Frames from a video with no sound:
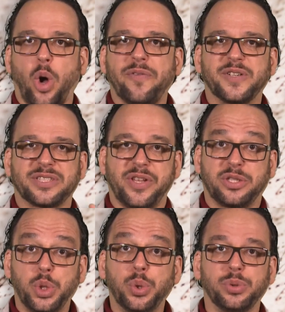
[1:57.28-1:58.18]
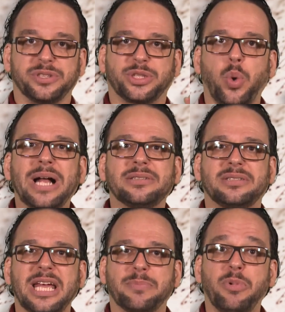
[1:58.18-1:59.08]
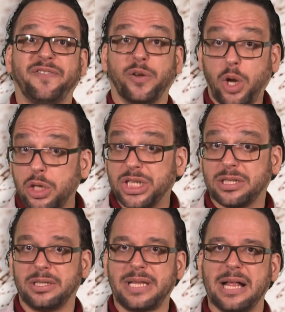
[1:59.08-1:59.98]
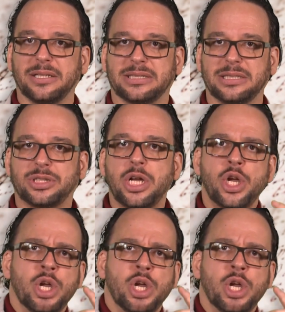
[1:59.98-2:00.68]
offers the tools to undertake morphological analysis,